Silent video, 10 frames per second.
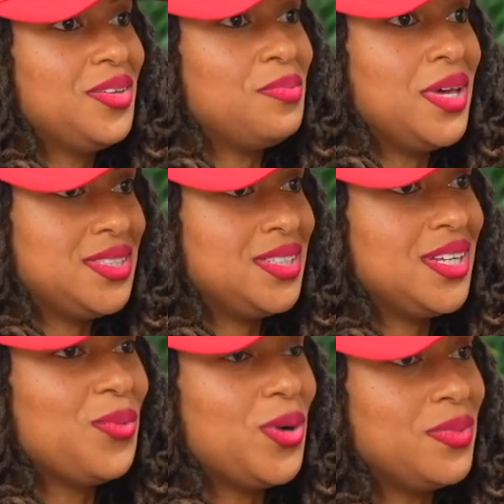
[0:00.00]
messing
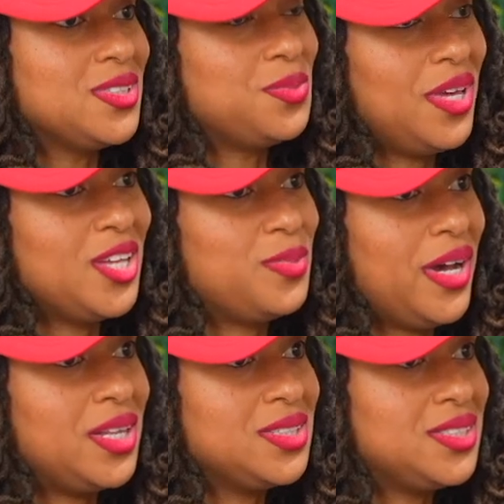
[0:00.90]
up women's pH
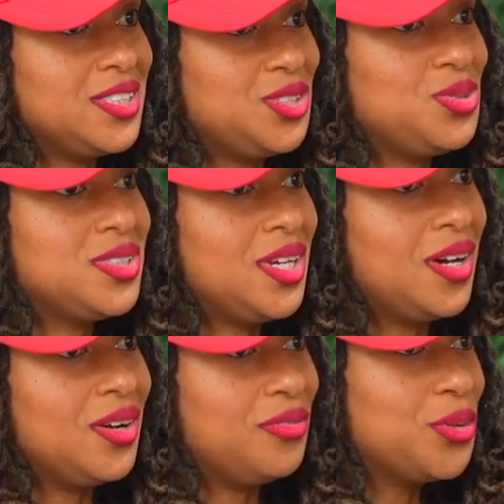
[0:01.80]
balances, you
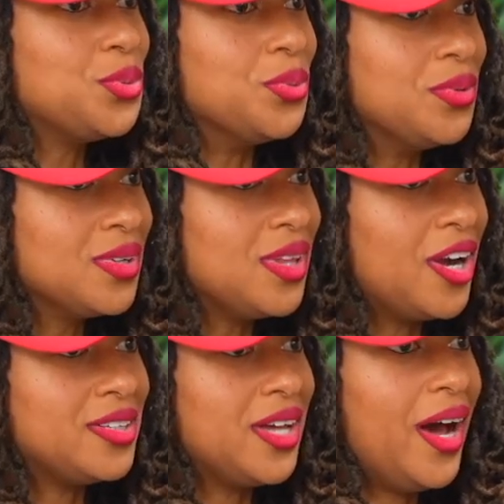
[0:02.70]
said food,
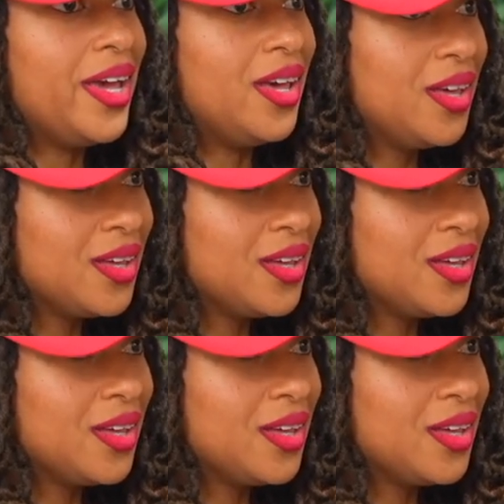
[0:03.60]
our diet.